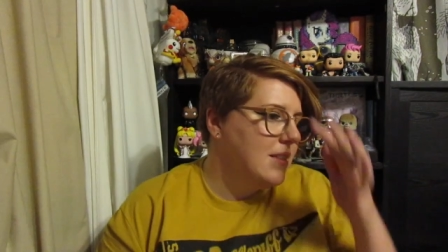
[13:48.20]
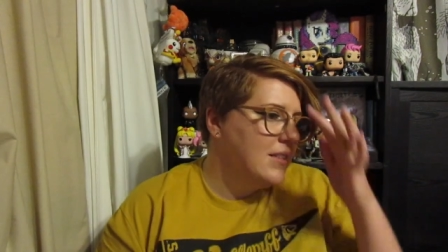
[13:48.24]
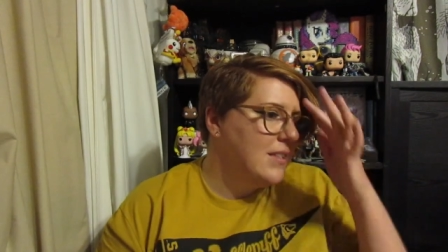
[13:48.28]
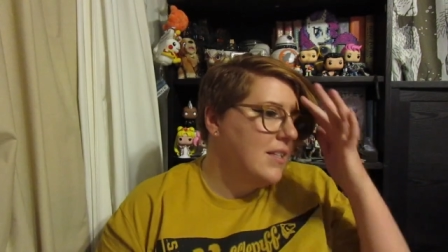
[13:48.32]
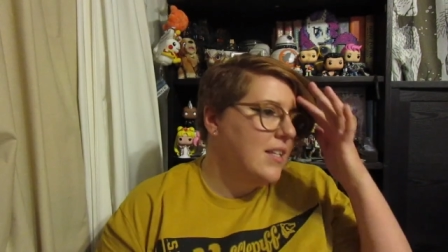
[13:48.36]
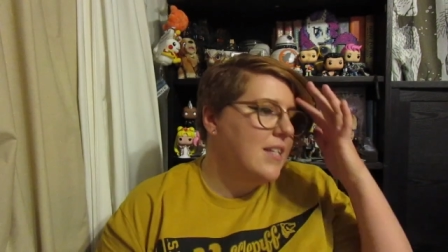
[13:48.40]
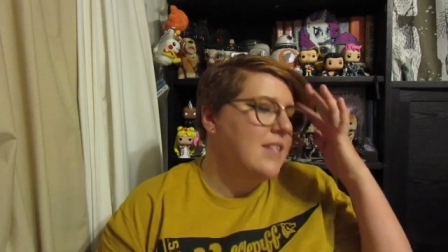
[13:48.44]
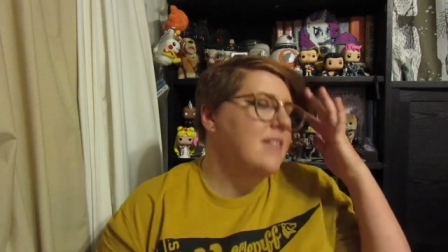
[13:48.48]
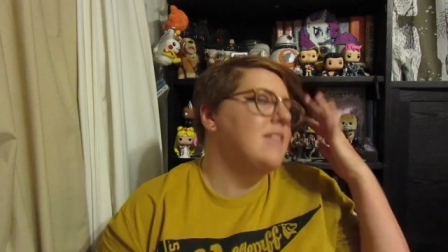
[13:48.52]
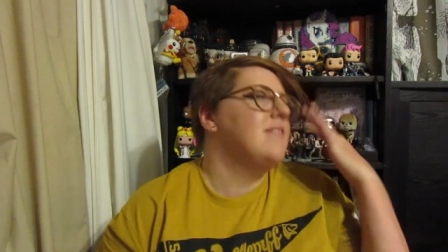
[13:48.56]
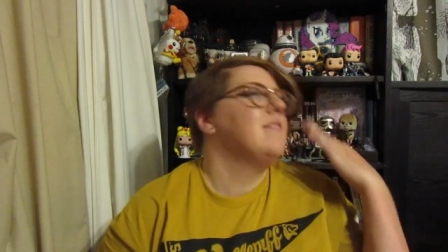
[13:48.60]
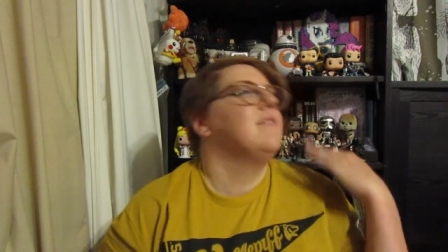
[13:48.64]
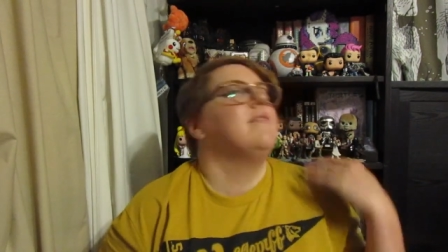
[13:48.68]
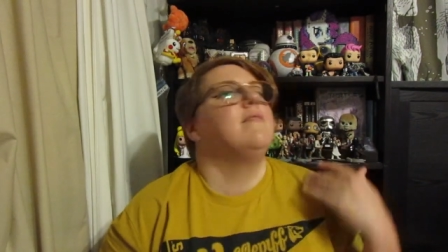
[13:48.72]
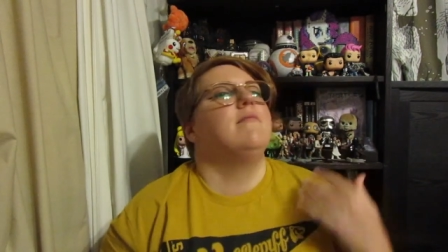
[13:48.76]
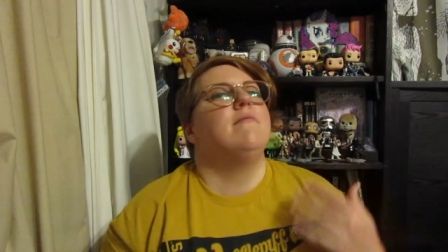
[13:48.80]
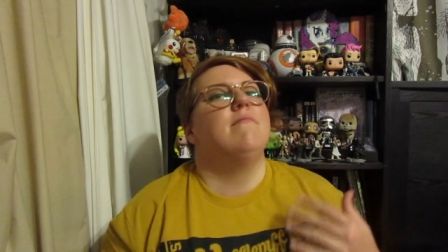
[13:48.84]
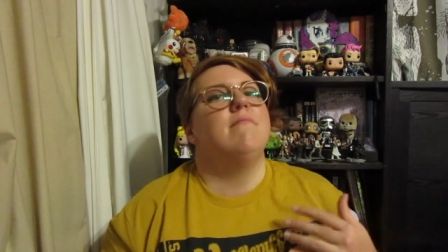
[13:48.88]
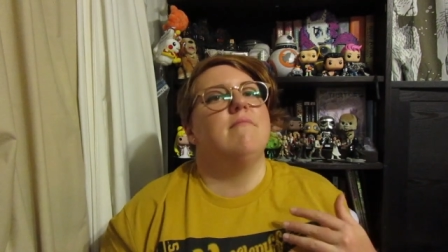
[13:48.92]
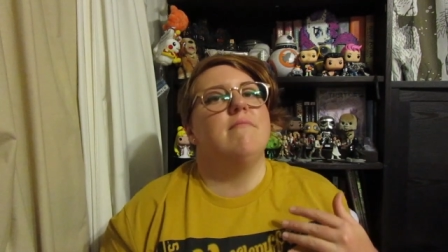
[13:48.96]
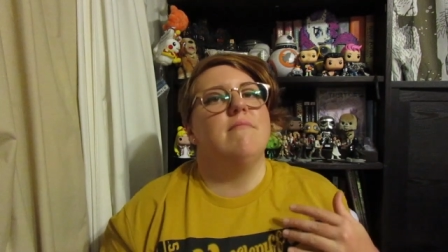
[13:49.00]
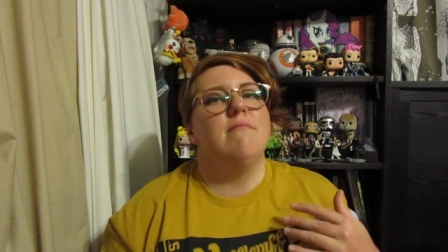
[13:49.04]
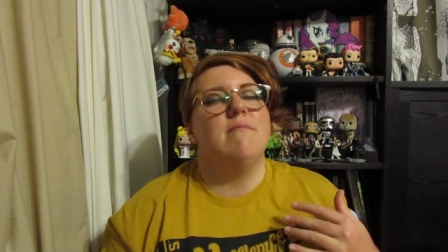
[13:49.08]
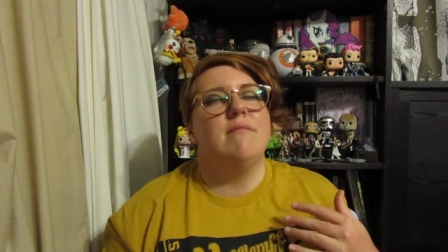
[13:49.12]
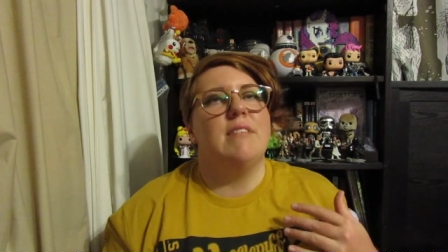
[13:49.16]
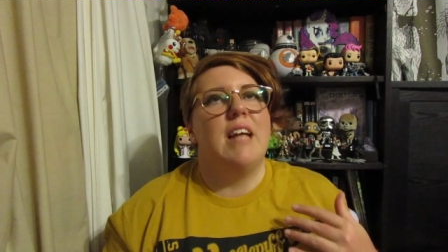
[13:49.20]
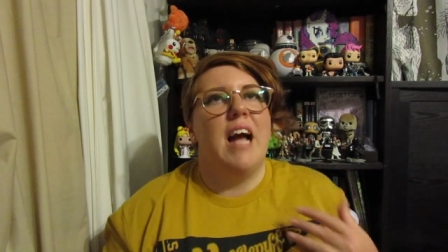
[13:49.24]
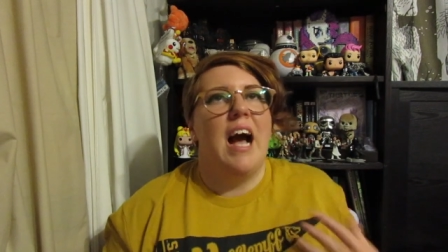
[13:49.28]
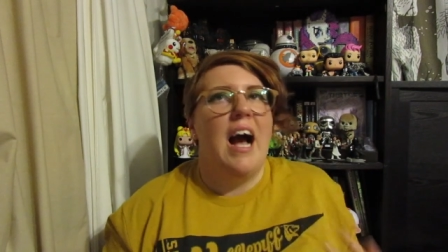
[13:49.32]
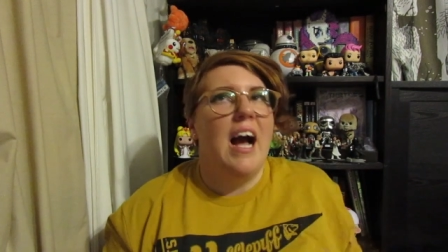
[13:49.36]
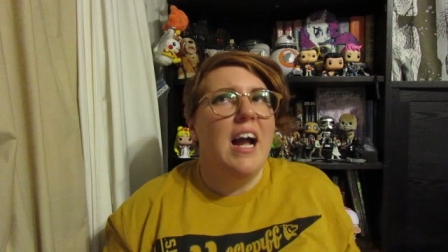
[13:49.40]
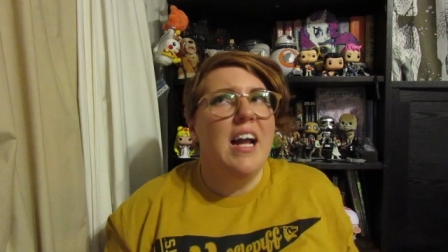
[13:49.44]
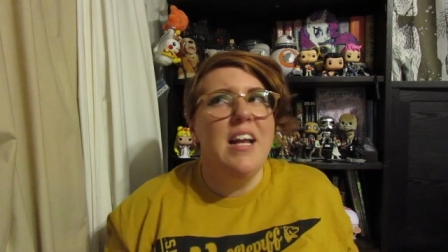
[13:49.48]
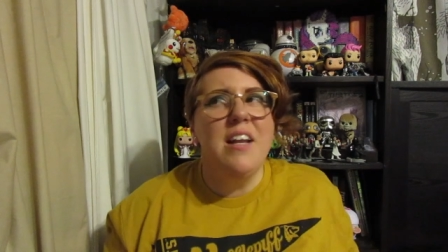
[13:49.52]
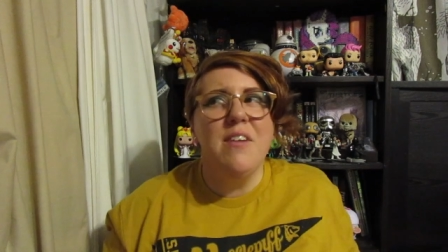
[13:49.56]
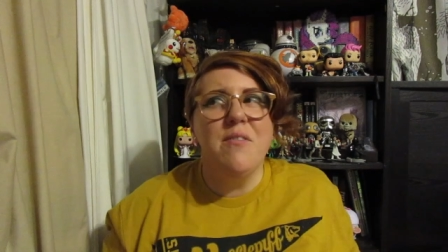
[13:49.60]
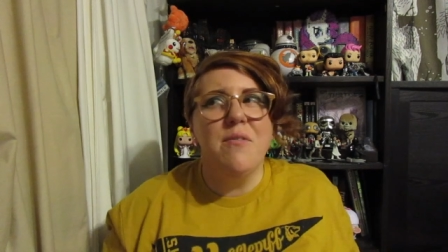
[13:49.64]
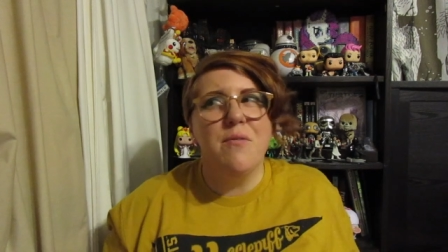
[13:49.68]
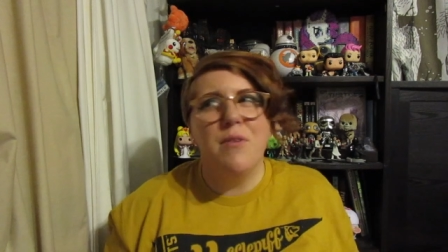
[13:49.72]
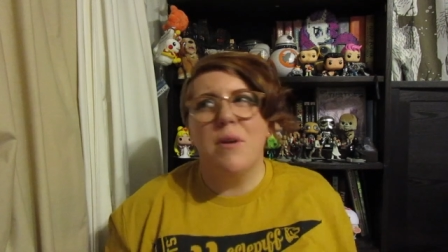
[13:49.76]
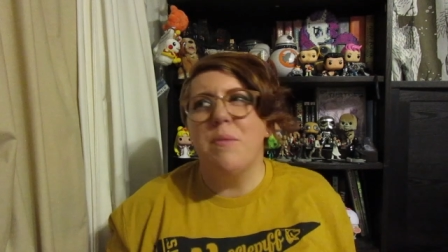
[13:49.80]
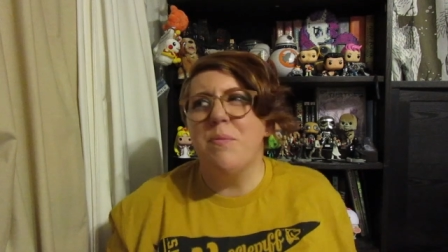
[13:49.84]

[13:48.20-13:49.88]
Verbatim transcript: This kind of